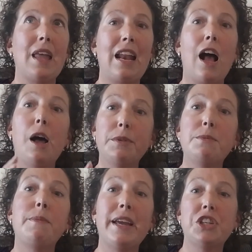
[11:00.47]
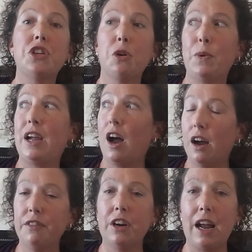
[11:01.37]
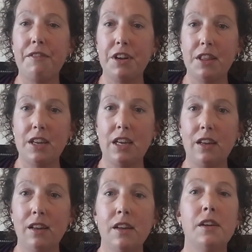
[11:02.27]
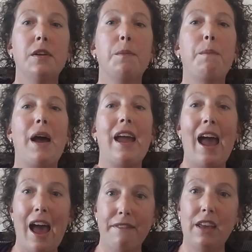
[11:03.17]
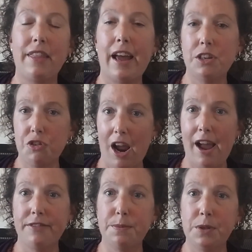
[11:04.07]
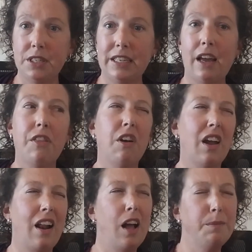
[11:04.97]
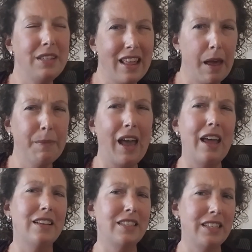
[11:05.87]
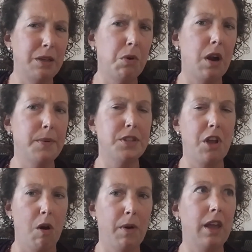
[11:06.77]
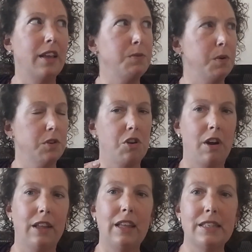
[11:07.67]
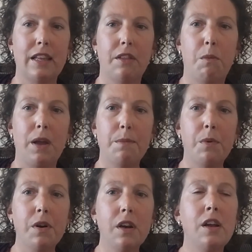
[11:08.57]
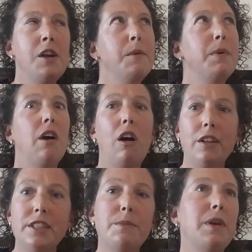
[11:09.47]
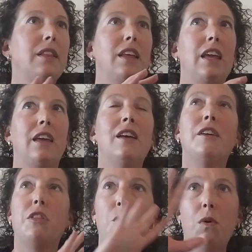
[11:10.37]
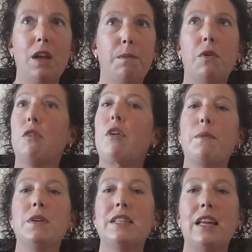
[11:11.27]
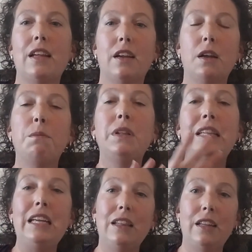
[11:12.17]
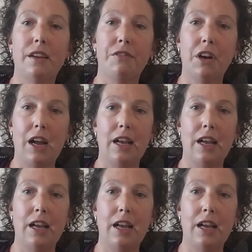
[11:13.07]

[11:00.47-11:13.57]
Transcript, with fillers: and it helped me make sure we covered everything by having that draft put together. It helped them kind of see where I was going as we were drawing things on the whiteboard. But ultimately, the whiteboard represented a completely different